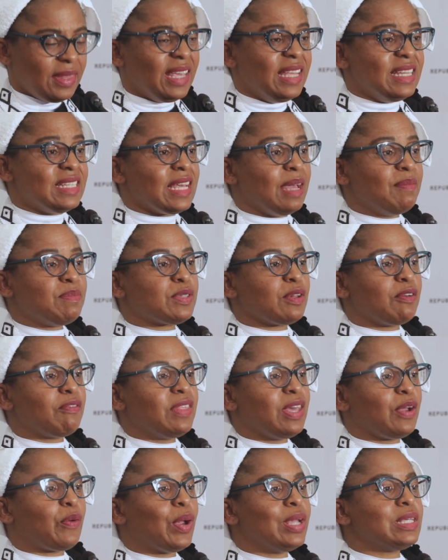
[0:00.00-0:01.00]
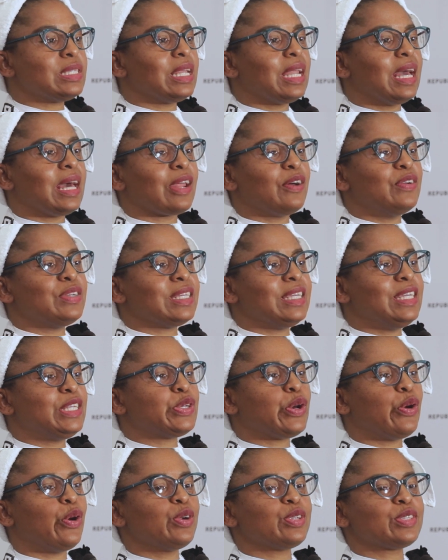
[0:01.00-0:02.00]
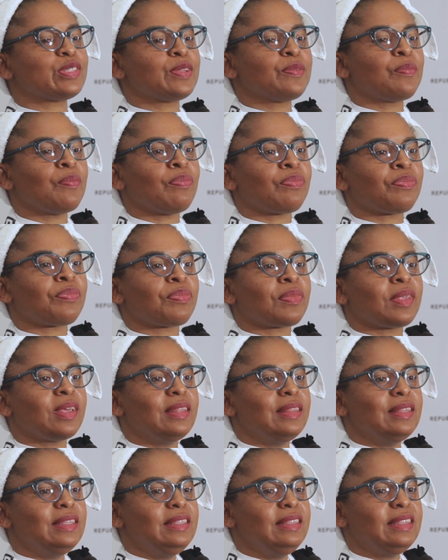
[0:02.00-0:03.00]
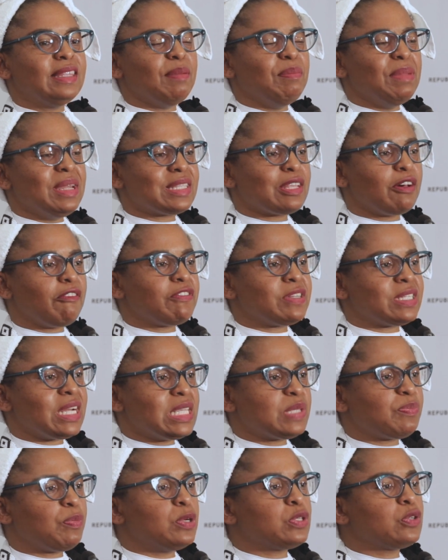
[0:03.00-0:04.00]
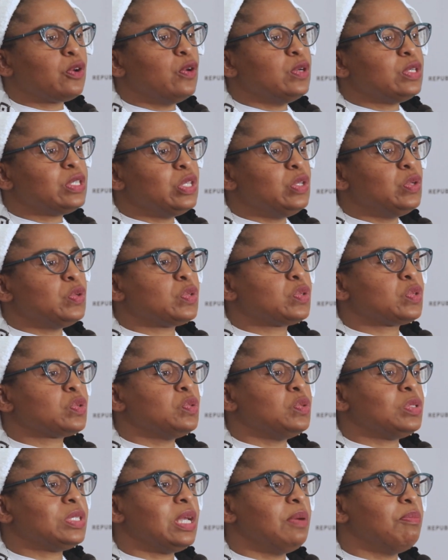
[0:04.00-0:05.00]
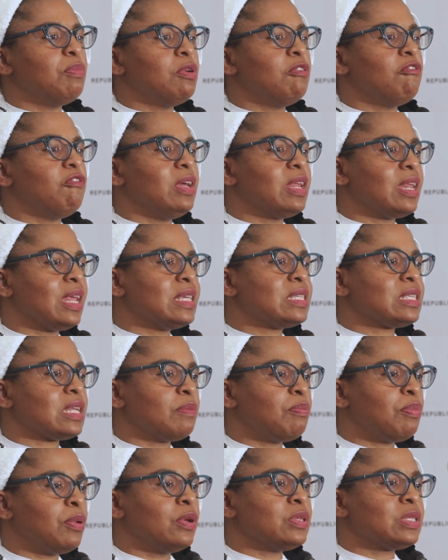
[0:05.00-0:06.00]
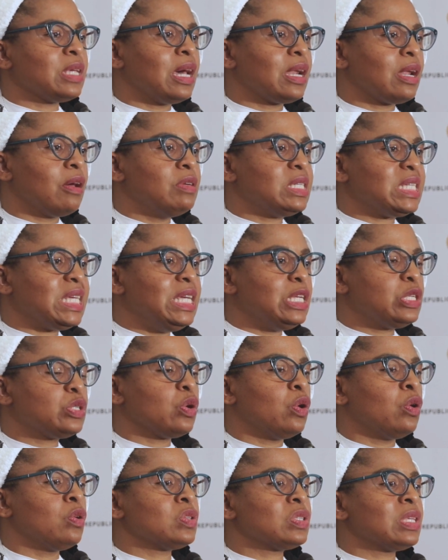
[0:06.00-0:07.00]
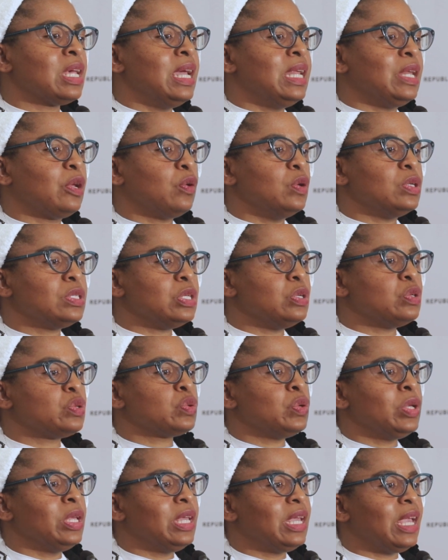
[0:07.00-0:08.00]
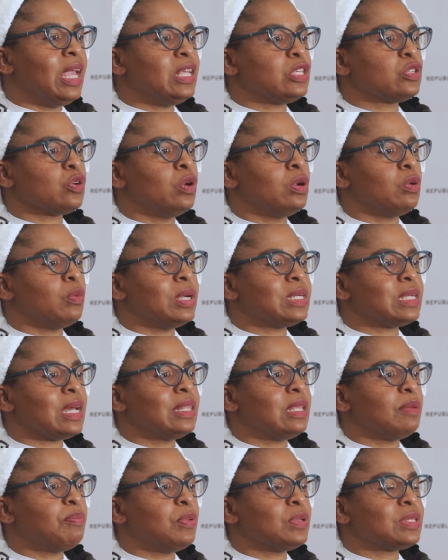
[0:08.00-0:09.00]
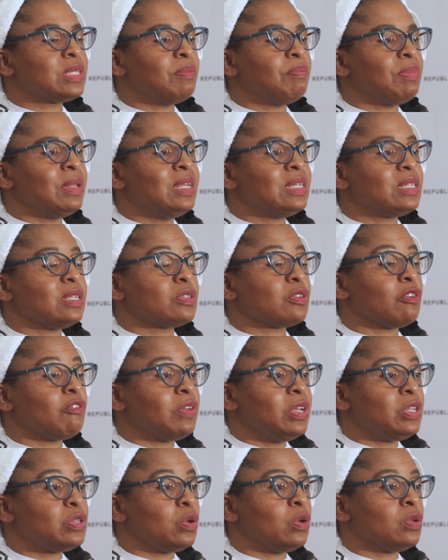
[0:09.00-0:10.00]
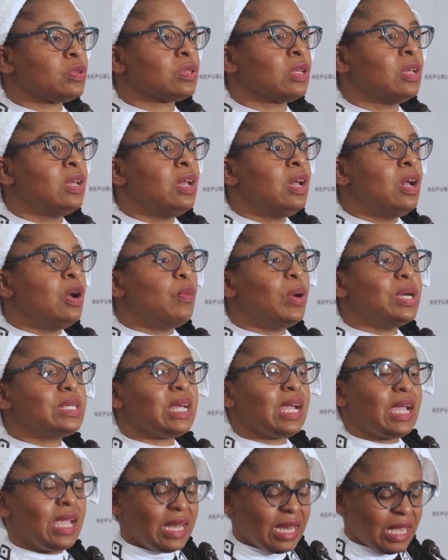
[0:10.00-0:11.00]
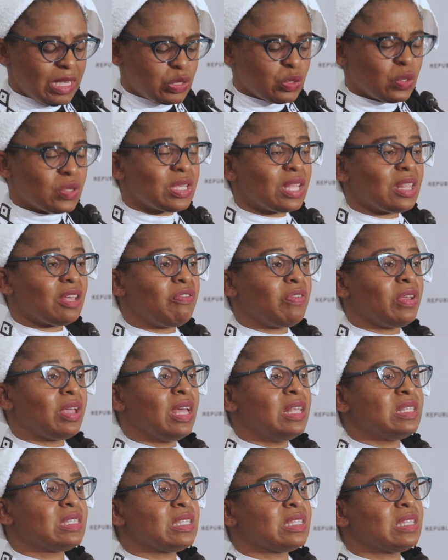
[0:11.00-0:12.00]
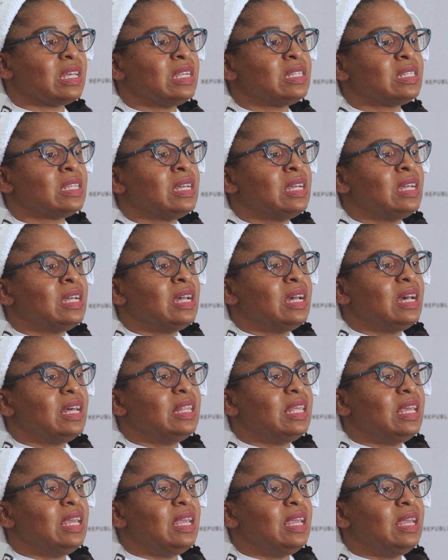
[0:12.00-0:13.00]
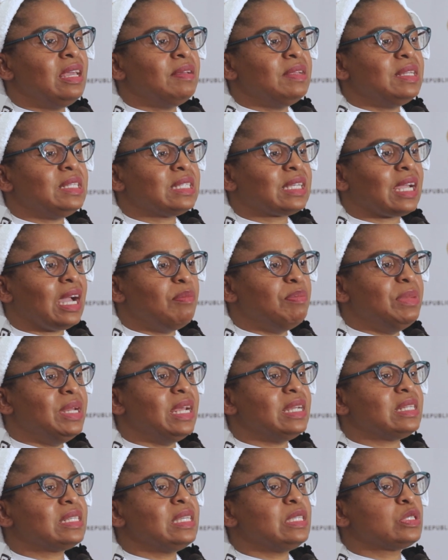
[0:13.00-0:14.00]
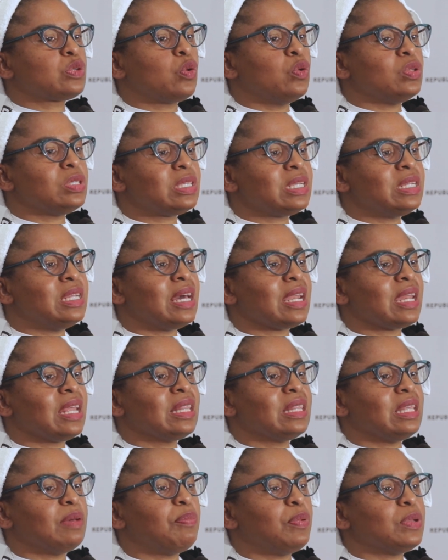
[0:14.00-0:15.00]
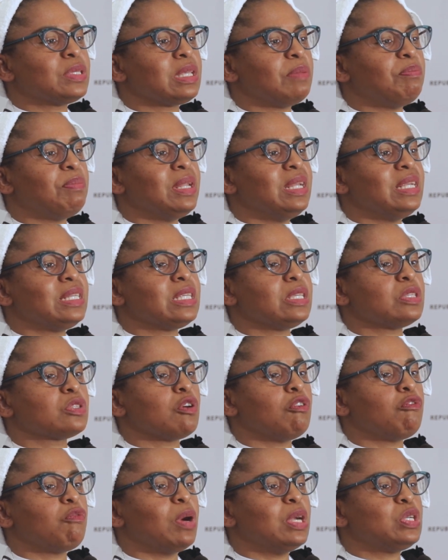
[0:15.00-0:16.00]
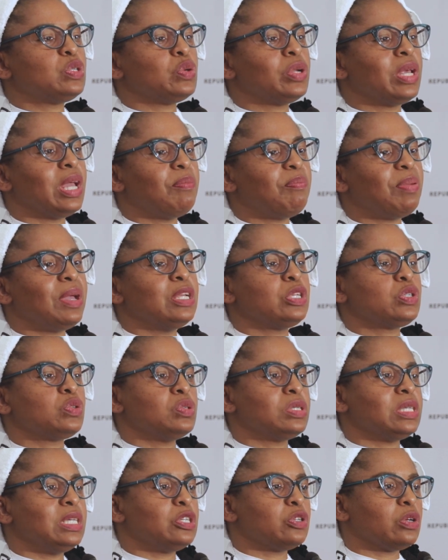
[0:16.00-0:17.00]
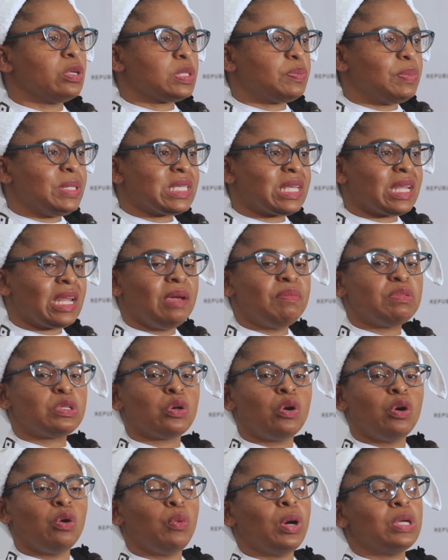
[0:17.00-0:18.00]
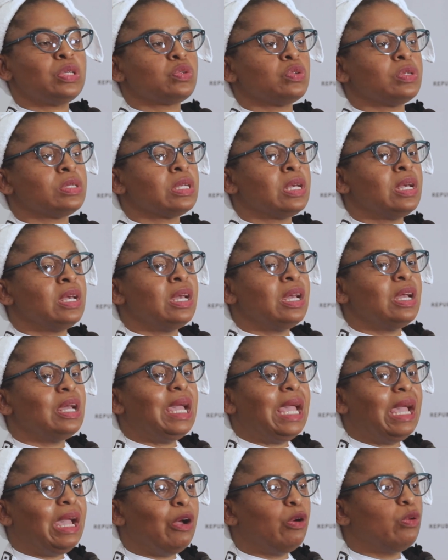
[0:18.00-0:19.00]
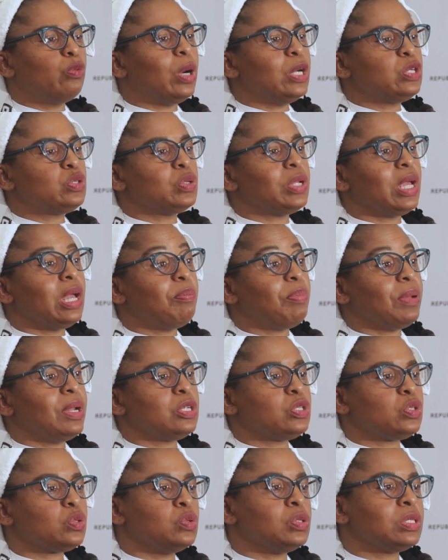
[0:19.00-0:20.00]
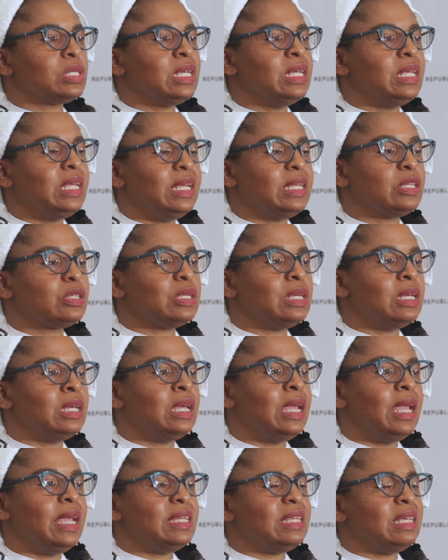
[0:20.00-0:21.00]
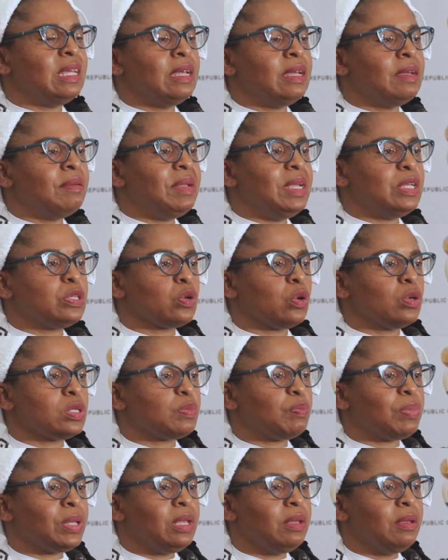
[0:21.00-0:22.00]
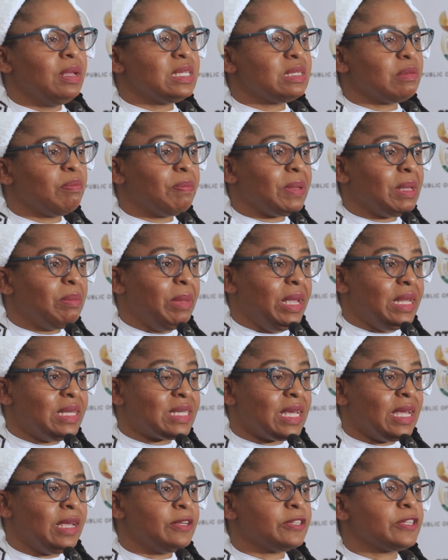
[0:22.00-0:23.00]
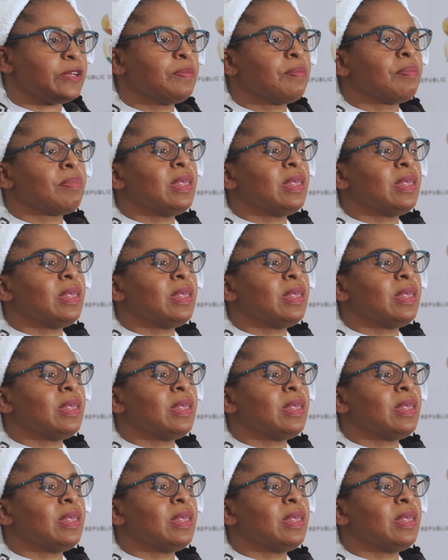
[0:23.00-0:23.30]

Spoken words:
In terms of the question around e-tolls, the Minister of Transport continues to table various reports around e-tolls and continue to engage on what are the possibilities of e-tolls. What I can assure South Africans is that the cabinet is considering the possibilities of what should happen should e-tolls be scrapped, or what should happen should e-tolls be maintained.